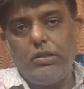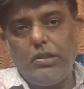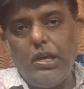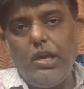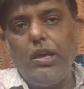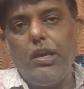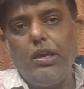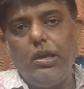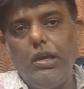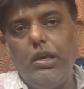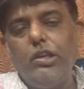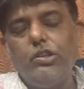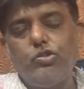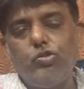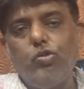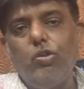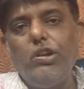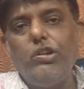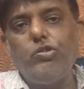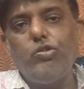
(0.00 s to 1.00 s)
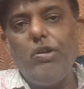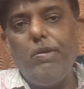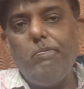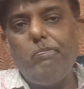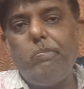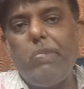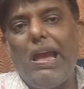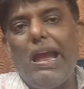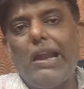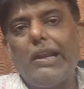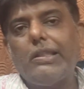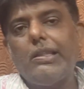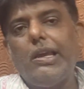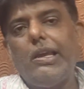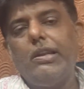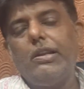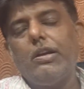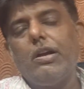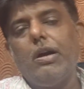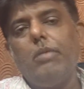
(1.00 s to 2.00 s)
thing is going to impact
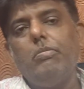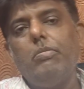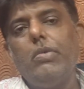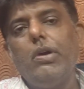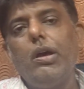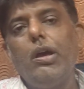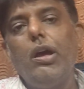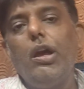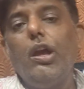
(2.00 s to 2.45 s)
the income,